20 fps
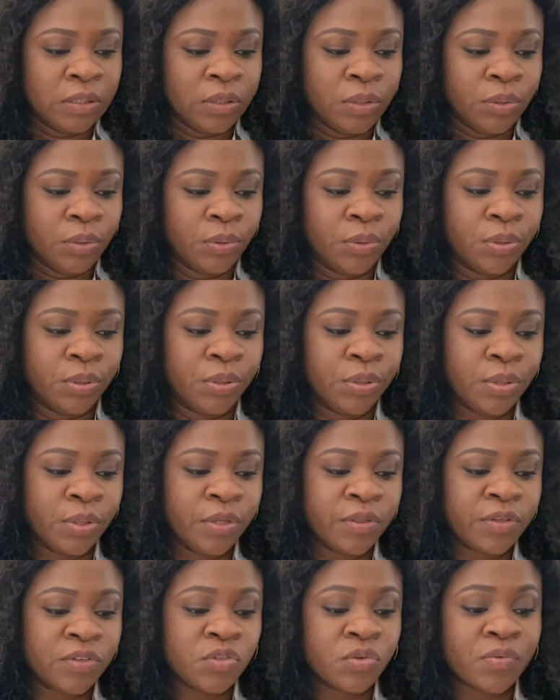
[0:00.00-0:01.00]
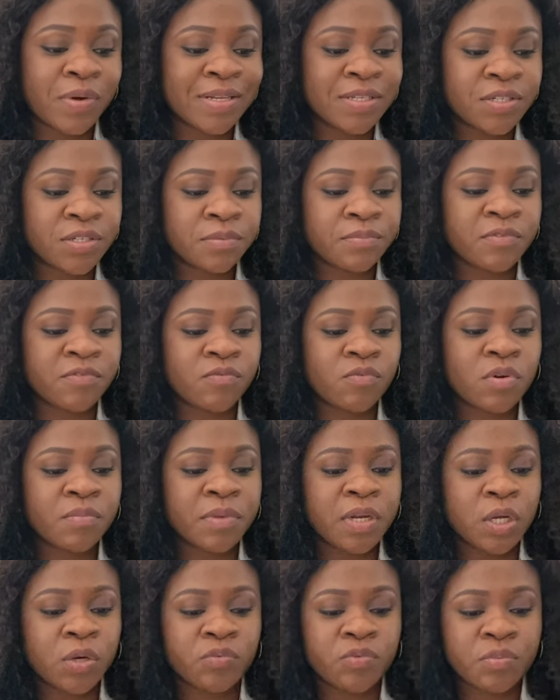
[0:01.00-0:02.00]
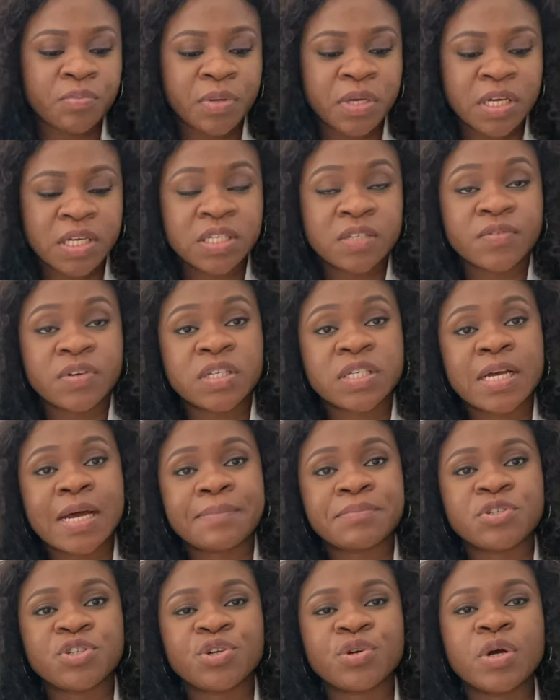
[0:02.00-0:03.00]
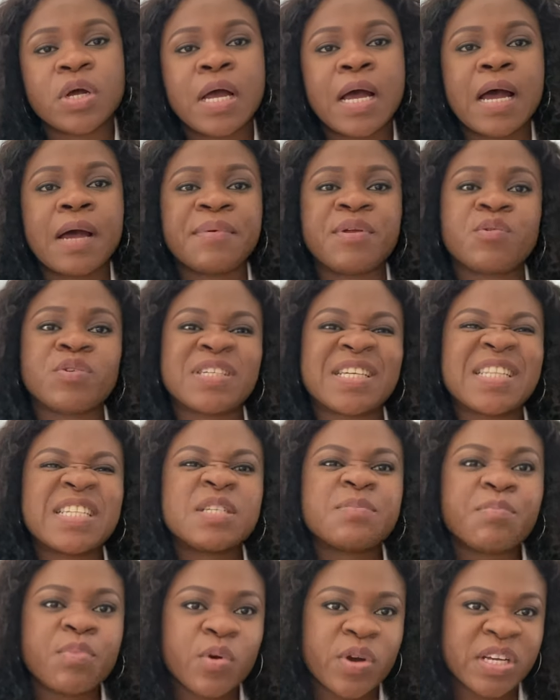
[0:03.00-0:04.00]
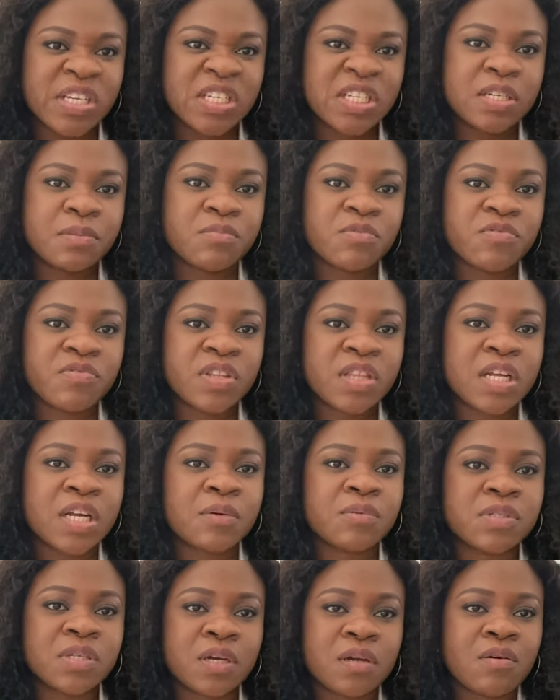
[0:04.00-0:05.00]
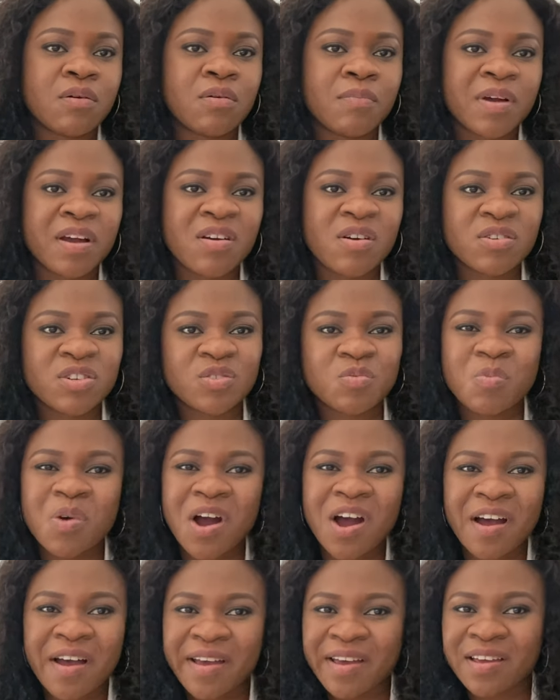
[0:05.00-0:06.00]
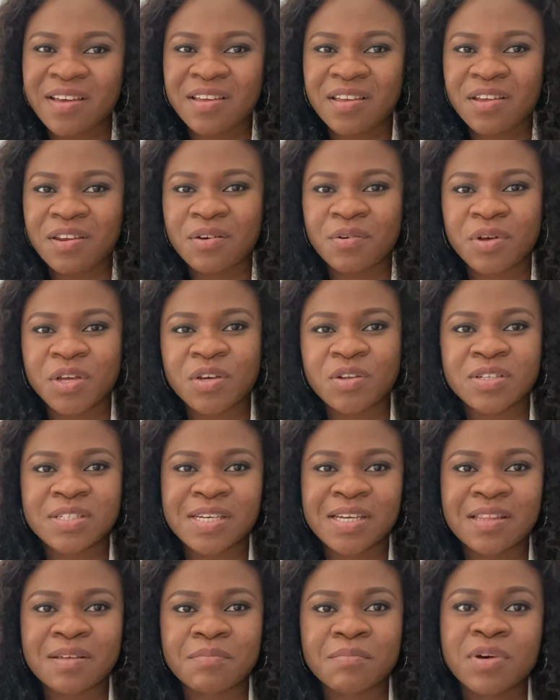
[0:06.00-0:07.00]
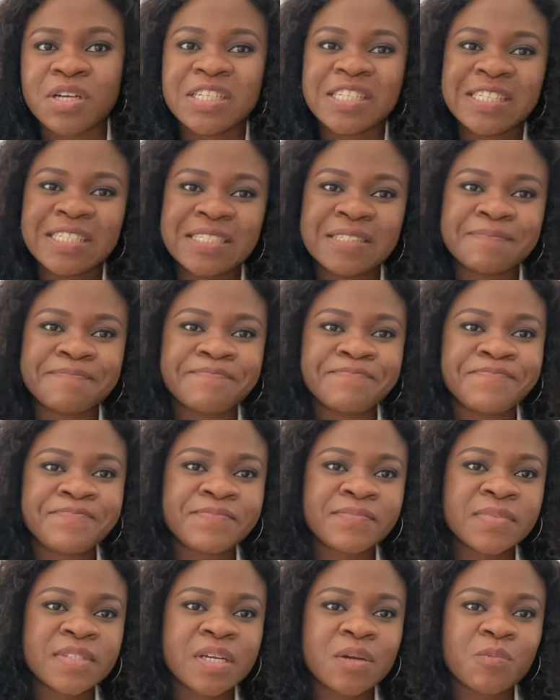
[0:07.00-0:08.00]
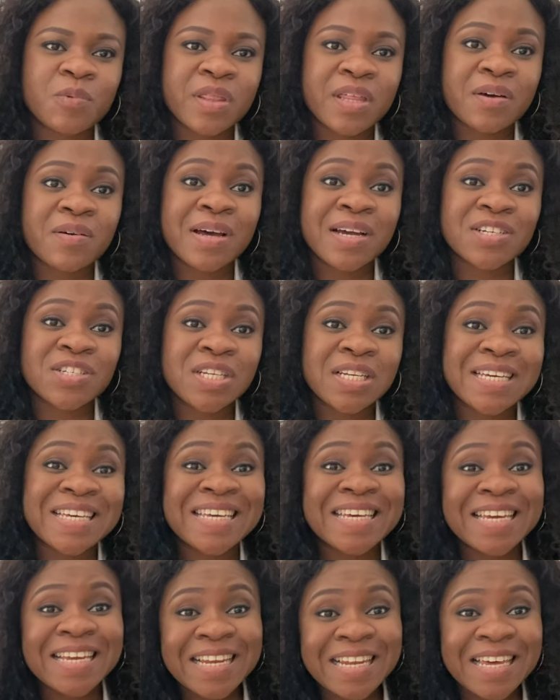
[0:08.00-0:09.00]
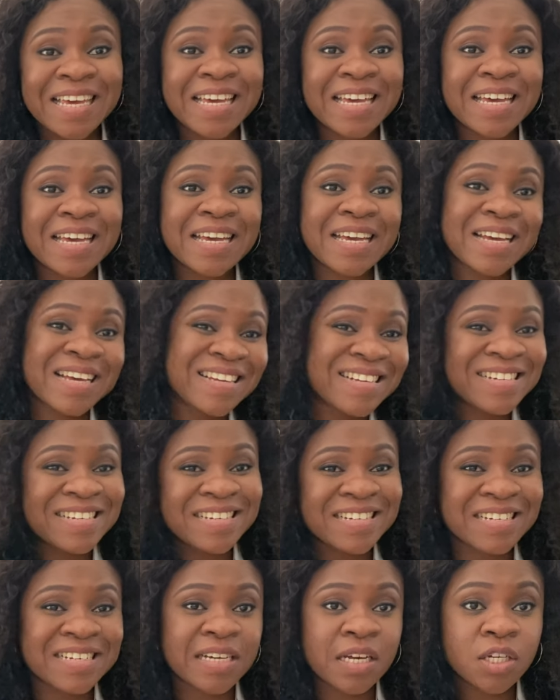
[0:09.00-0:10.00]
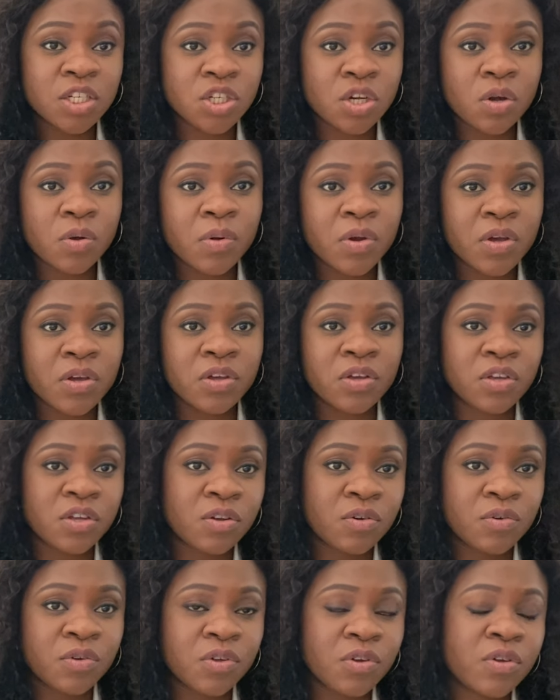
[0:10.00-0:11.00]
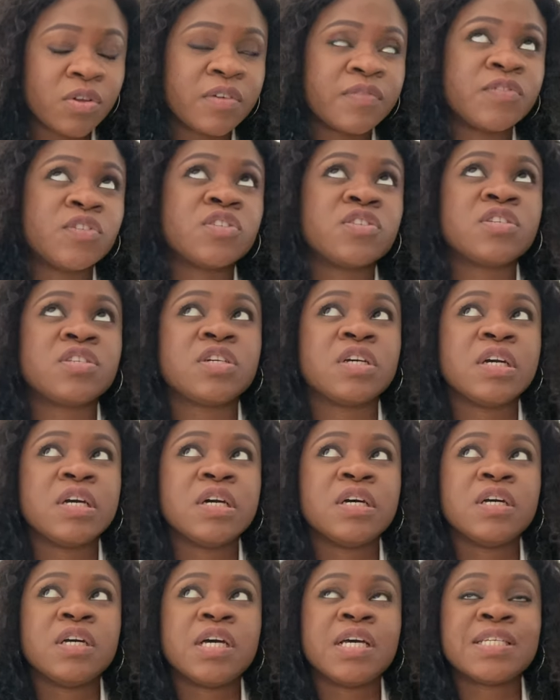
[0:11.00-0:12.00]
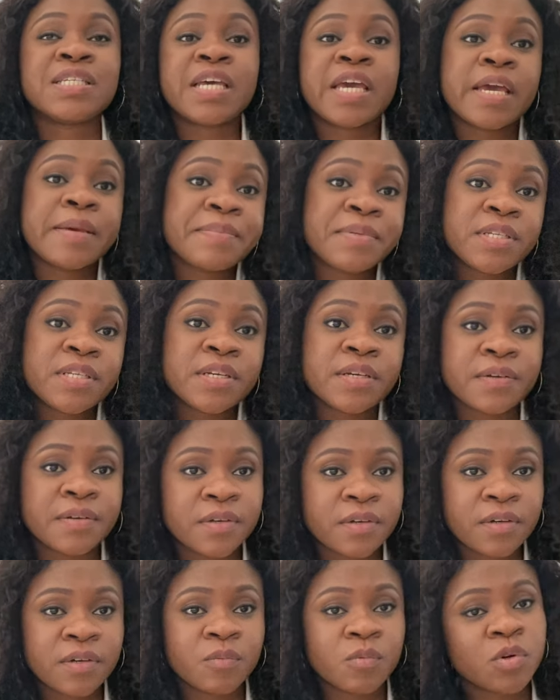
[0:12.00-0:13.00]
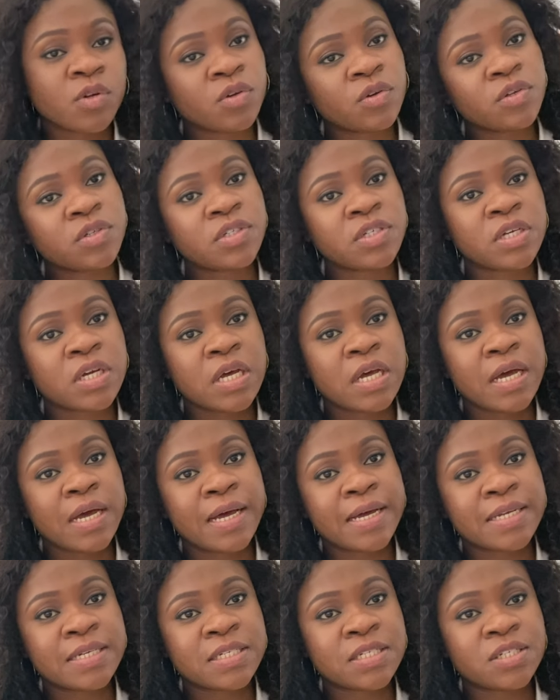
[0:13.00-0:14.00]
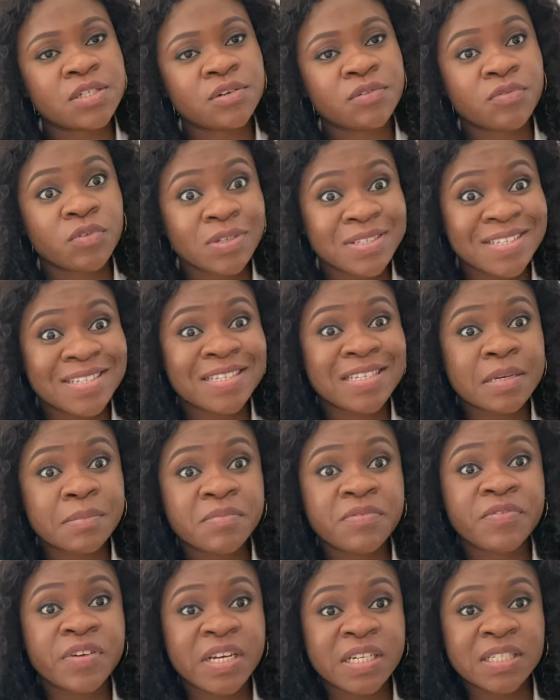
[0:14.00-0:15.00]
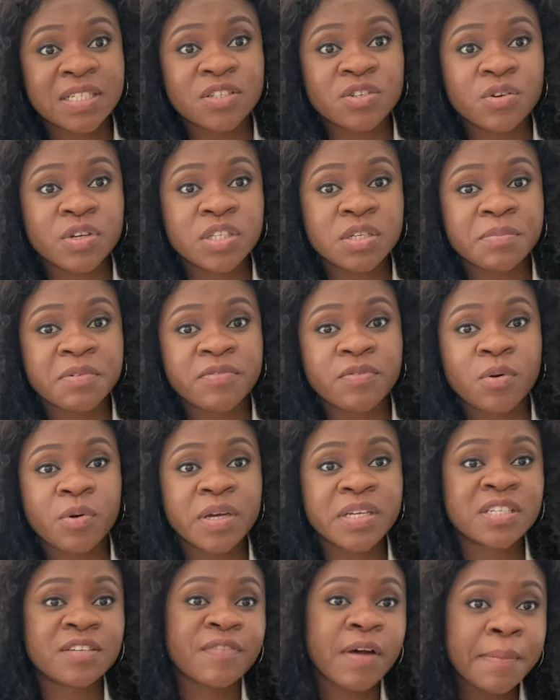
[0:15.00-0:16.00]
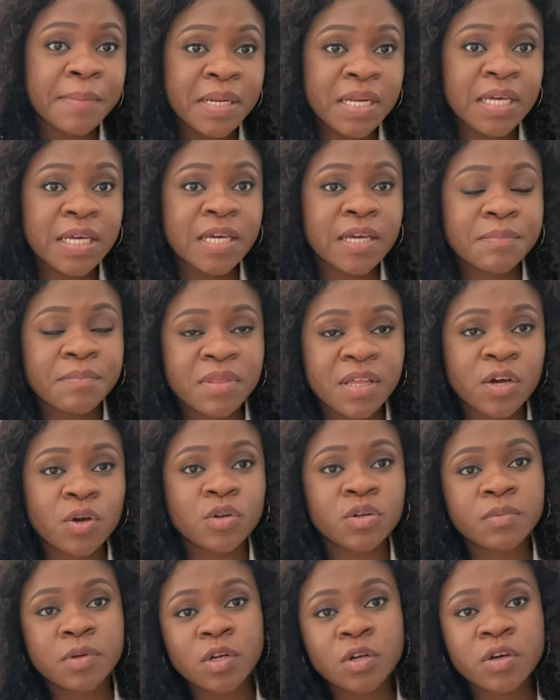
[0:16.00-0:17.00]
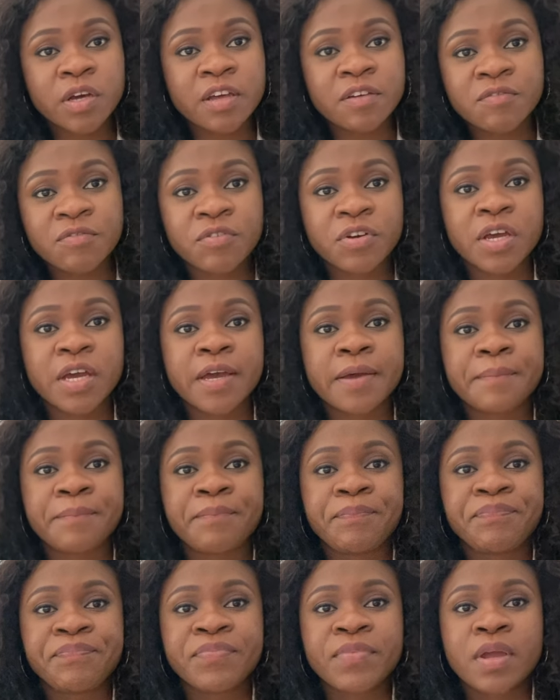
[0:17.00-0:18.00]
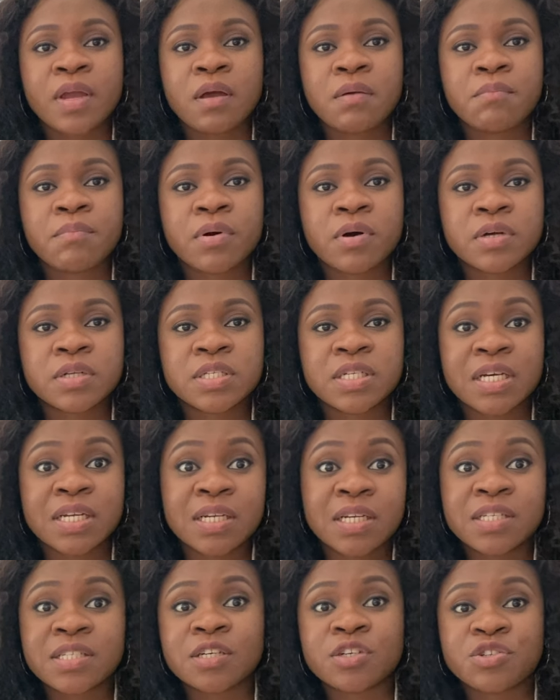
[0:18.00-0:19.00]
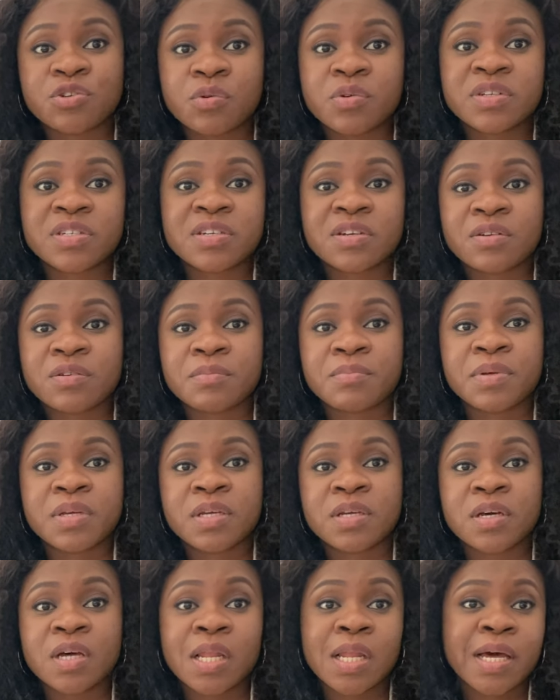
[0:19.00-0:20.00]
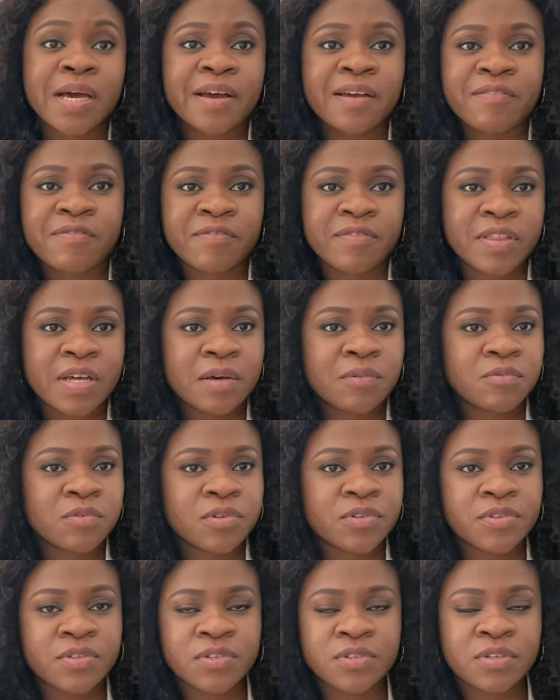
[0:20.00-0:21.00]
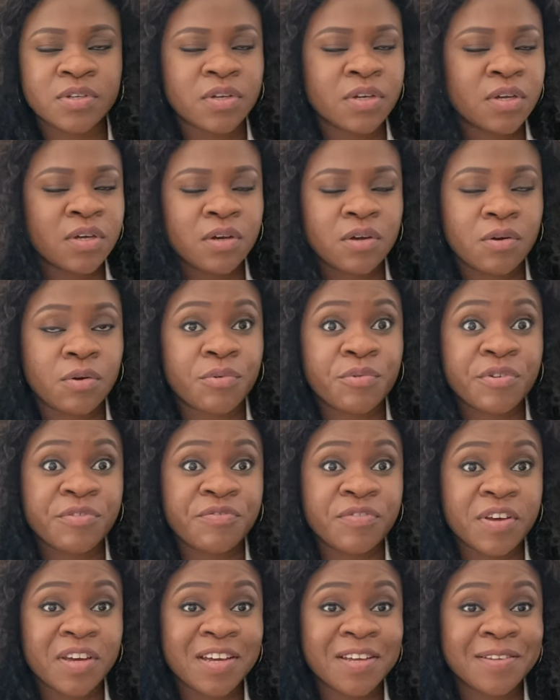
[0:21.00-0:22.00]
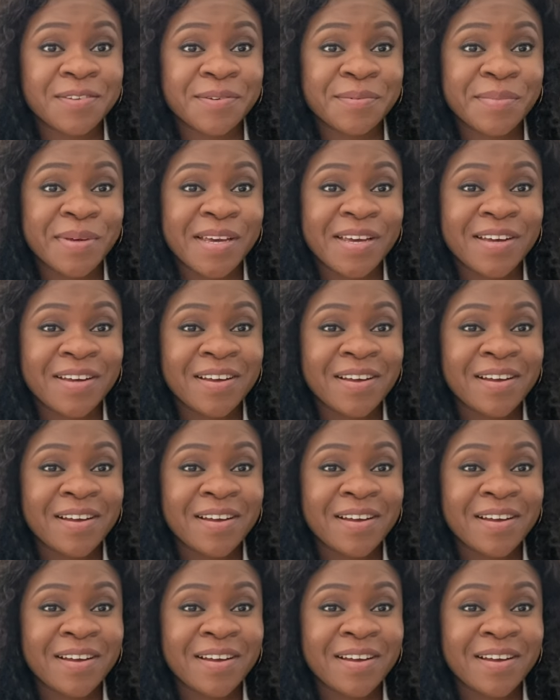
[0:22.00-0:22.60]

Whew, there's a ransom of 1 million rupees for his capture. I mean, it was at this point in the movie that I was like, oh my gosh, why? You know, he could have taken the money without actually killing uh, Ashok. You know, you could have just escaped whatnot. And of course, it's the same fate that's going to befall his family. They're going to be looking for him, but at least Ashok is going to be alive. That was horrific to me.